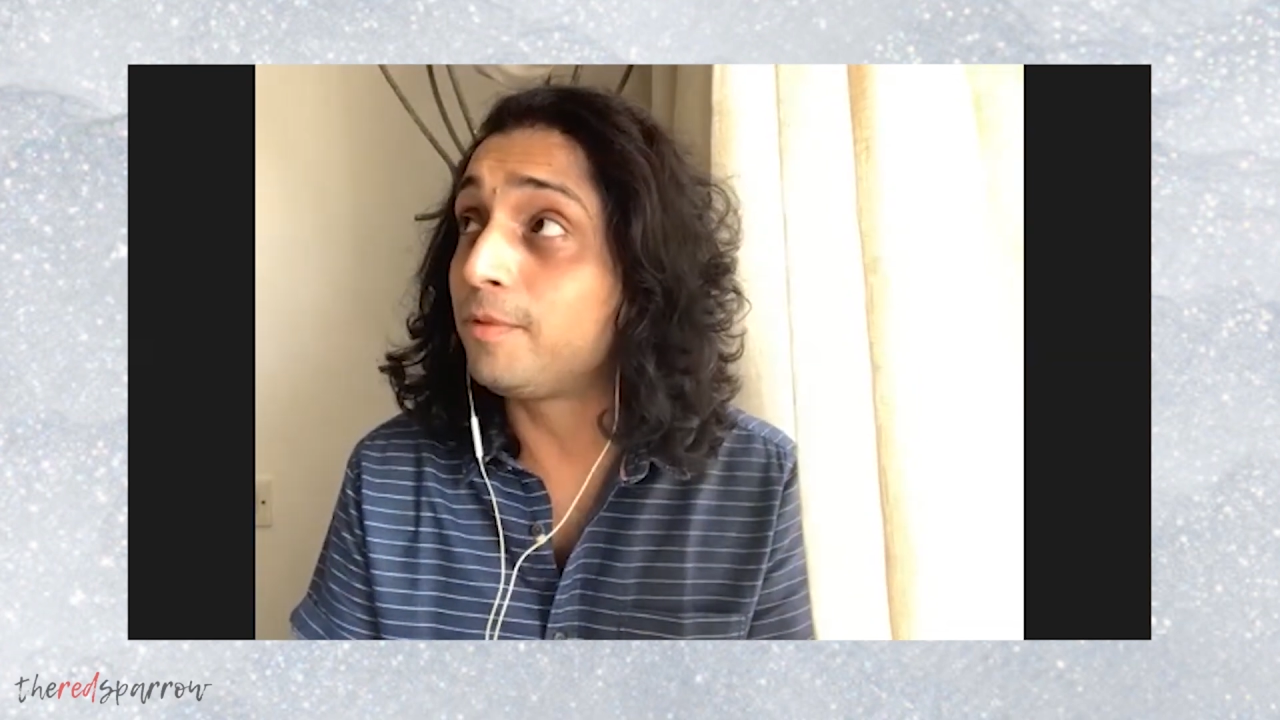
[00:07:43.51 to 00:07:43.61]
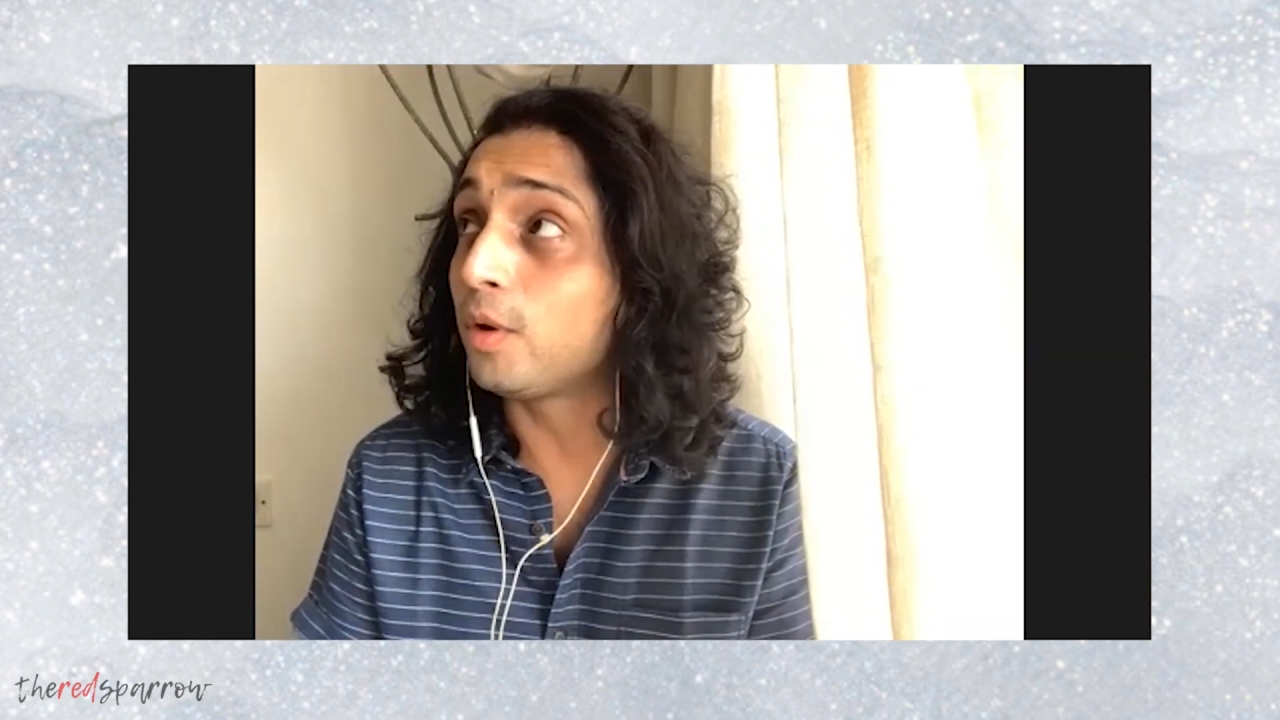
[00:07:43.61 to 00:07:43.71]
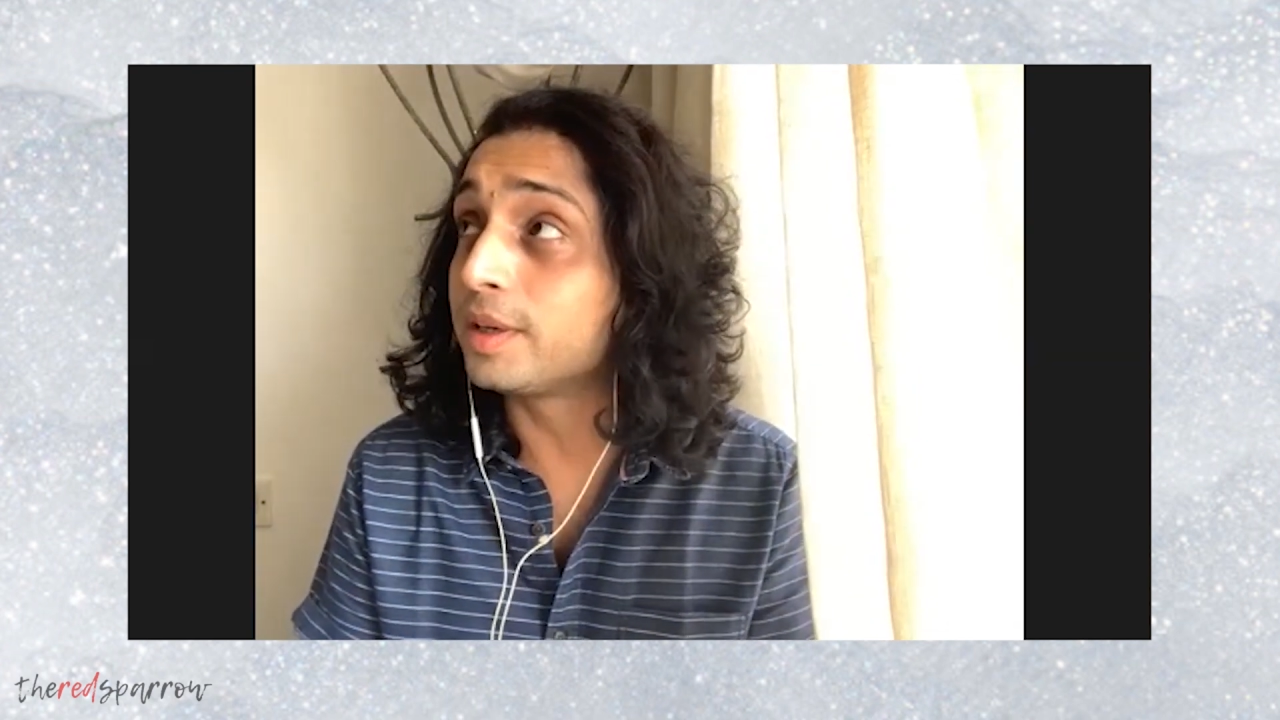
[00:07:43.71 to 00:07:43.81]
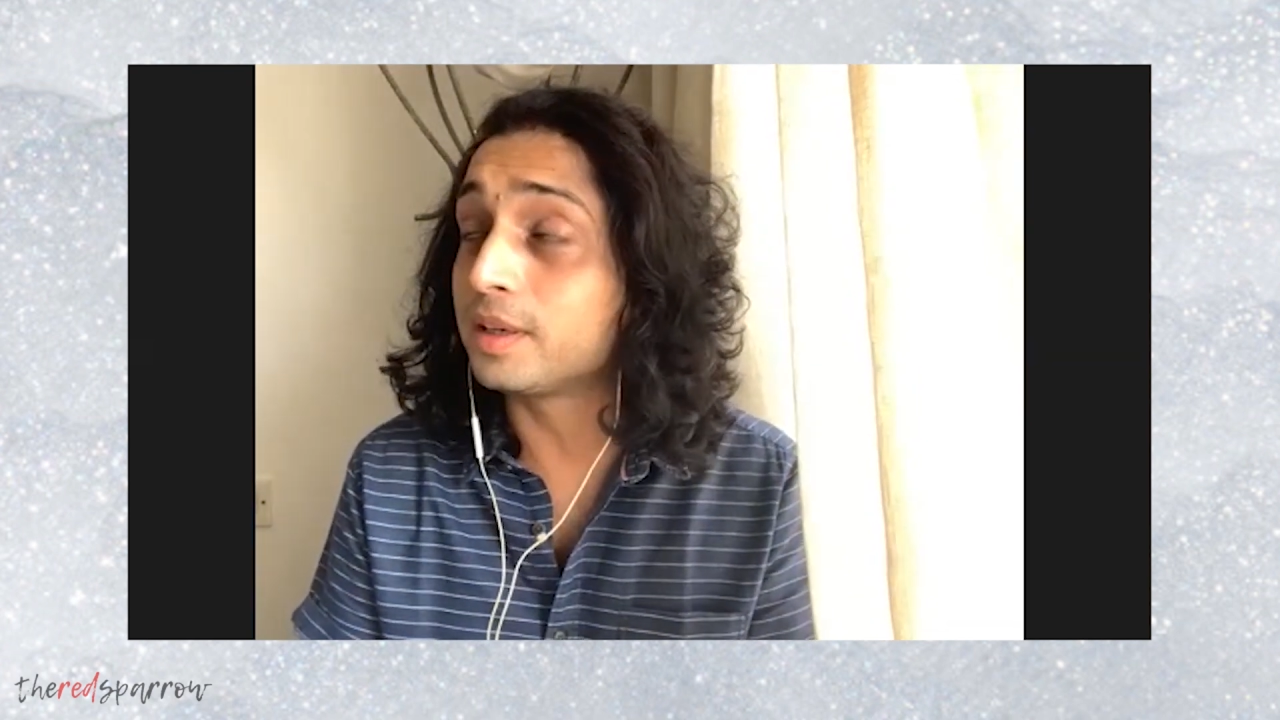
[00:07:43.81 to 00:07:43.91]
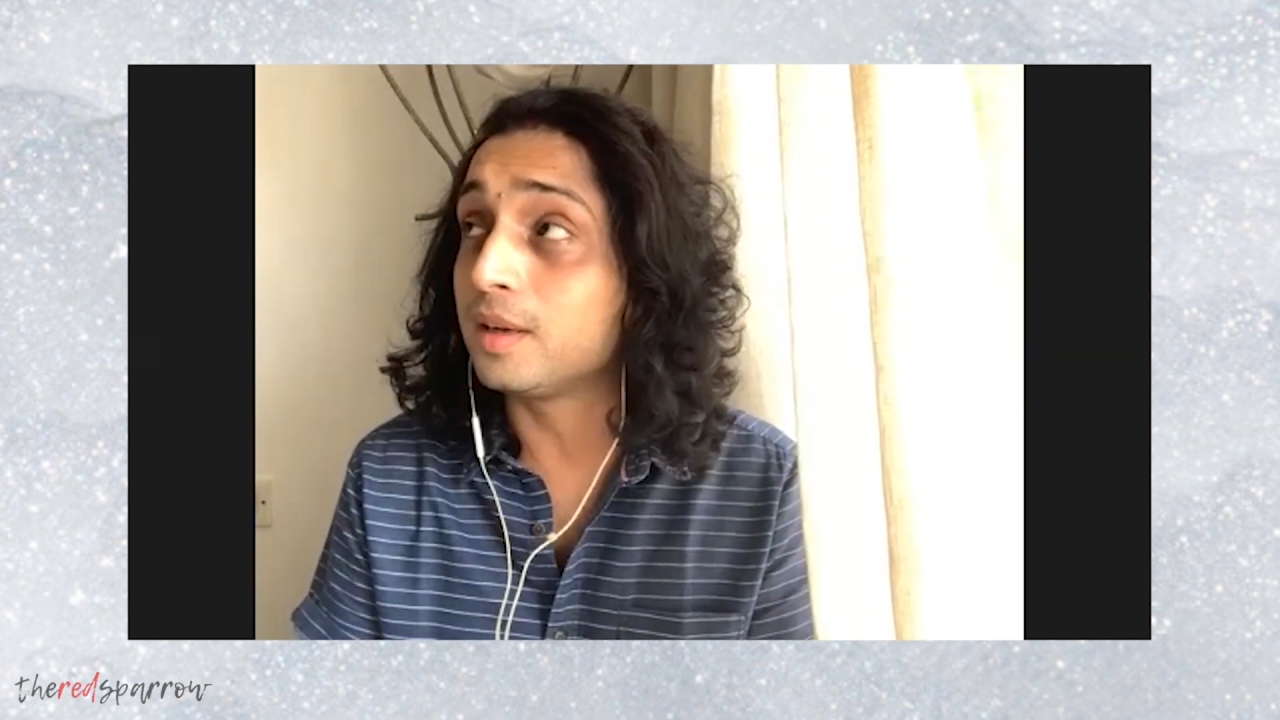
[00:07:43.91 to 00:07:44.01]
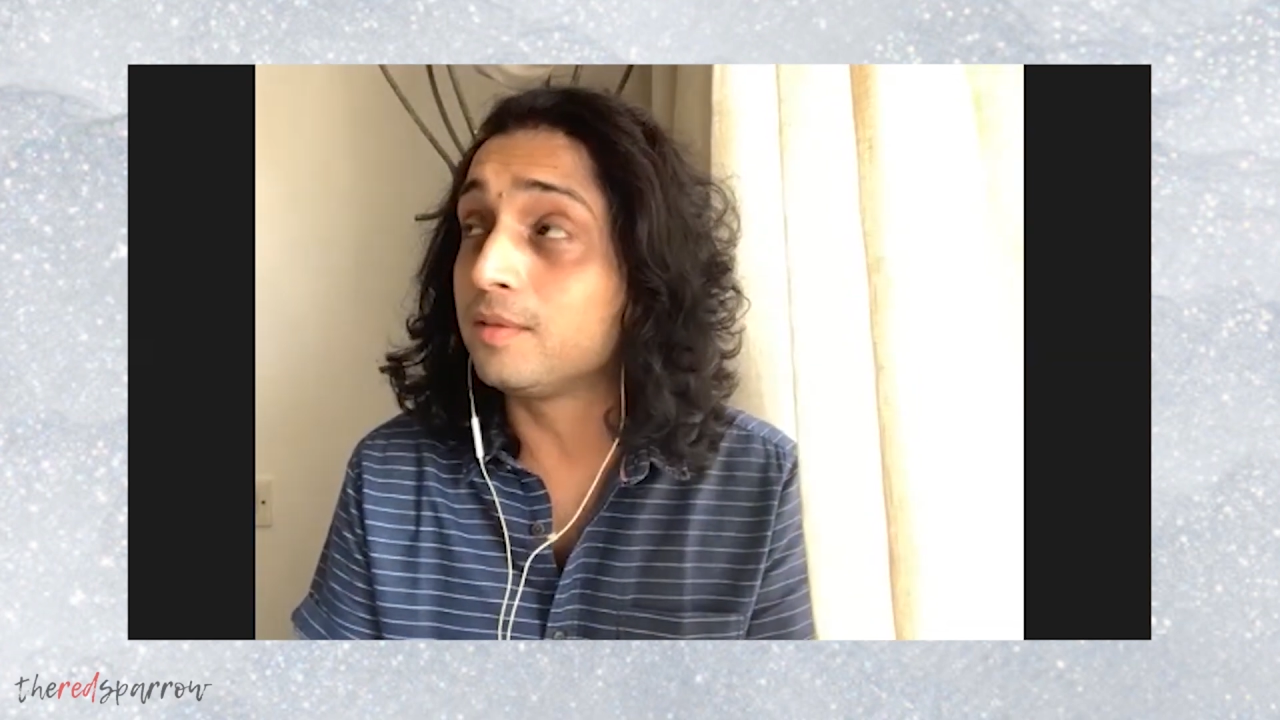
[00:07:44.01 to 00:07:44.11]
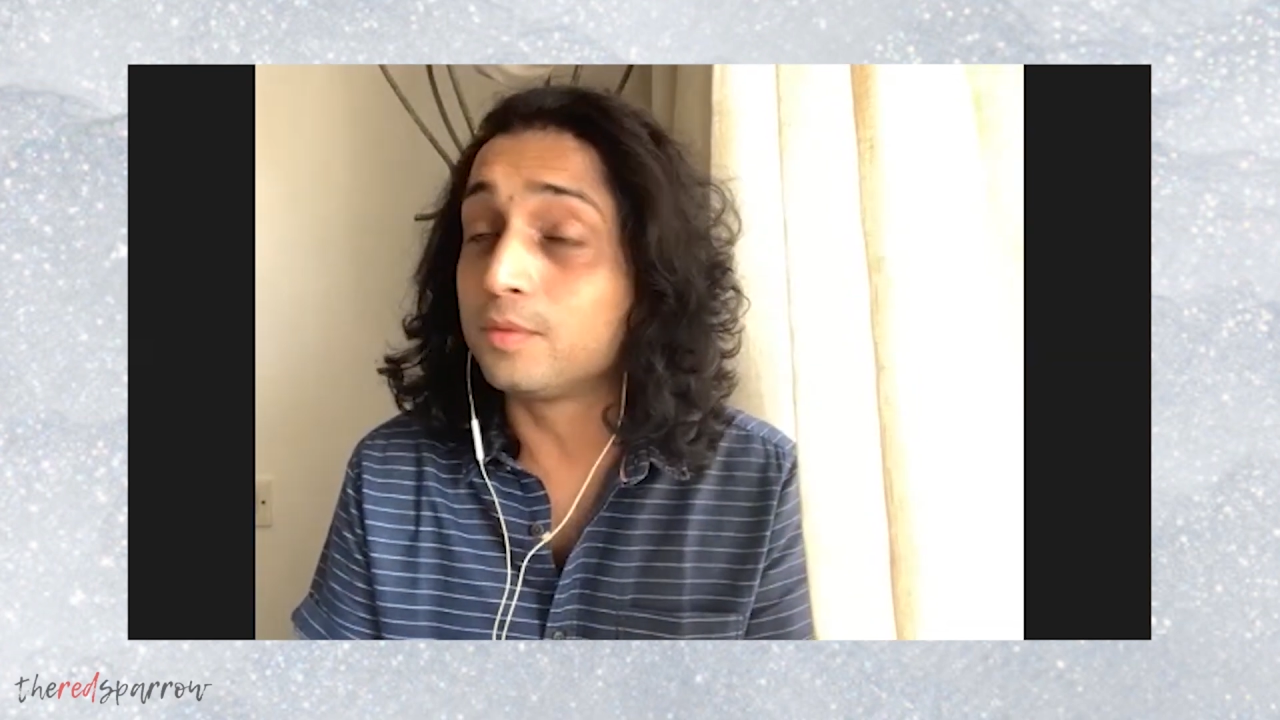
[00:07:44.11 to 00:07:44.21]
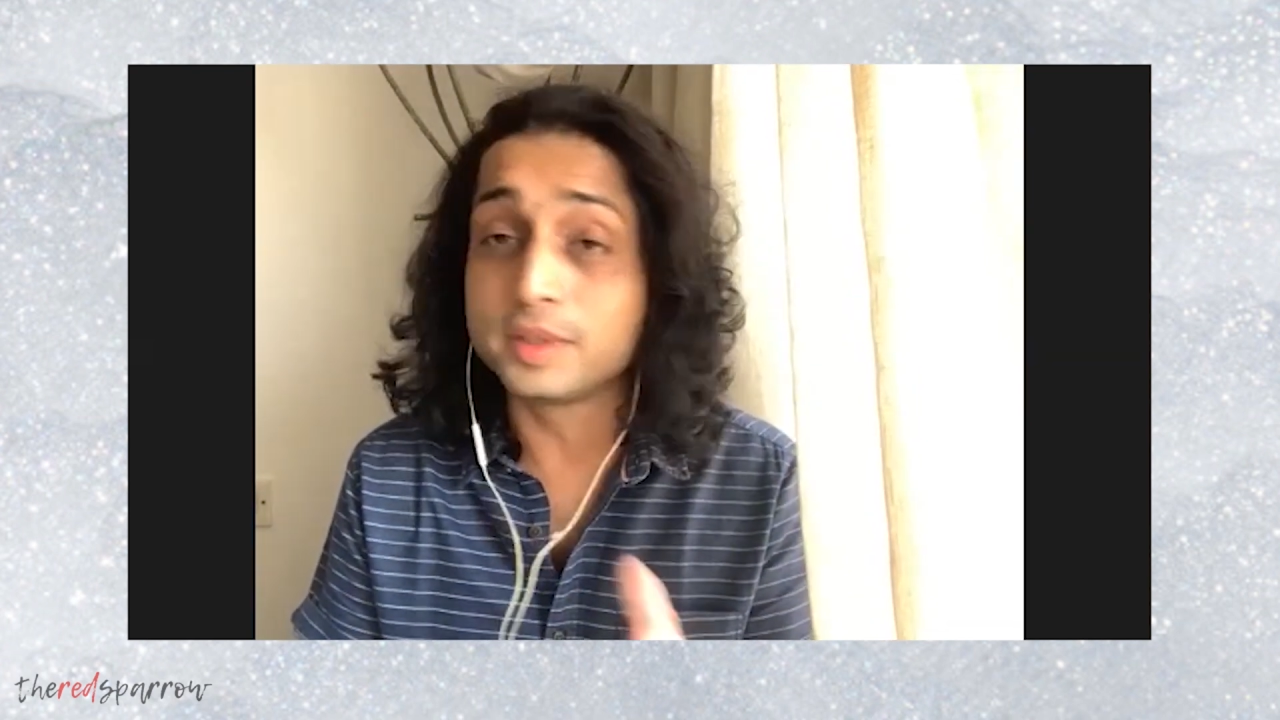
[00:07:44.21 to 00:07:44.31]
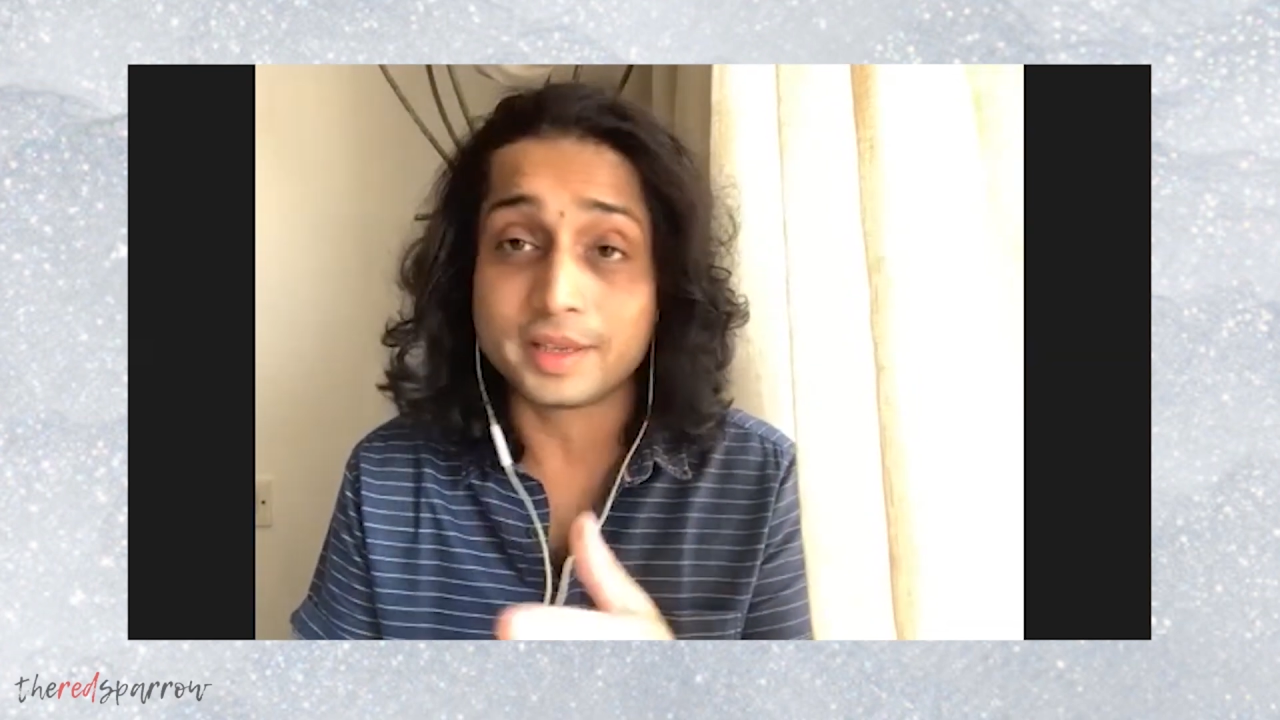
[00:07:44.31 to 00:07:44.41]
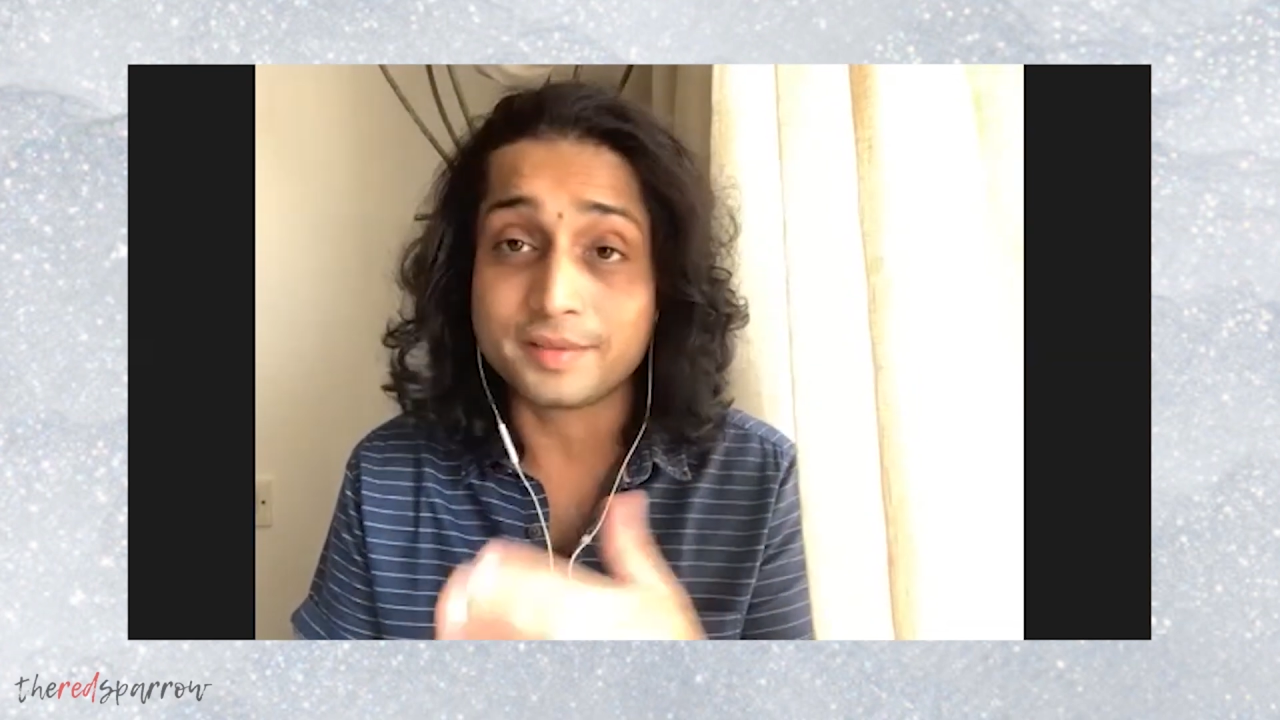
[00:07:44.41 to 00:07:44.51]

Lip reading: falling in love with